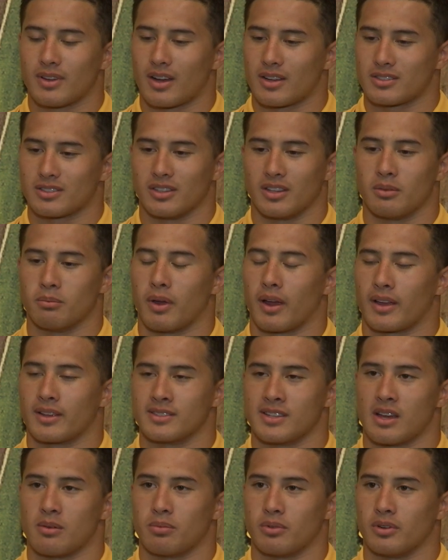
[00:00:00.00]
also leading by
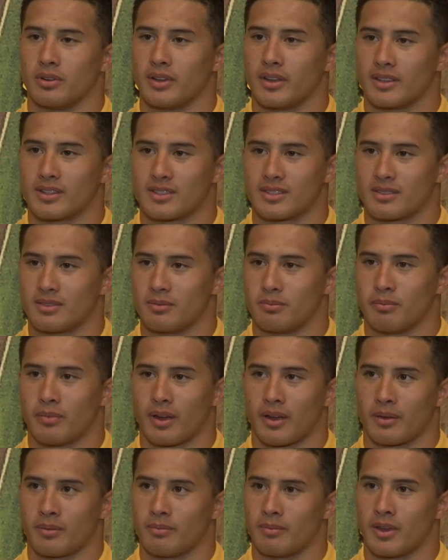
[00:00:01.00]
example. It's
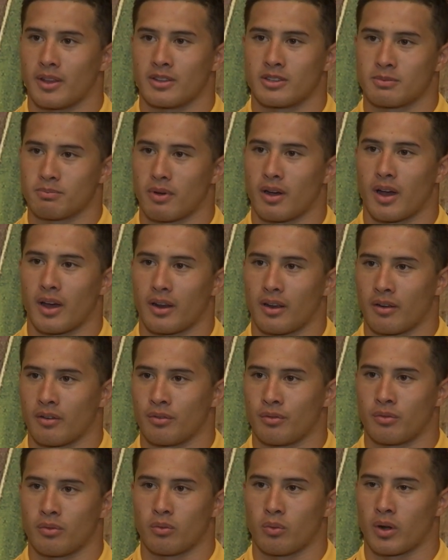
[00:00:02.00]
my main spot
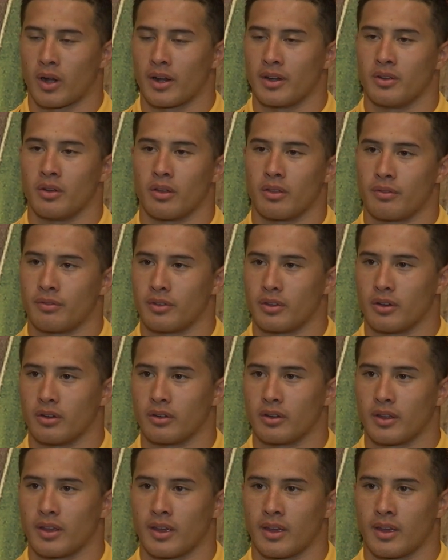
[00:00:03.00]
of what I do on the field,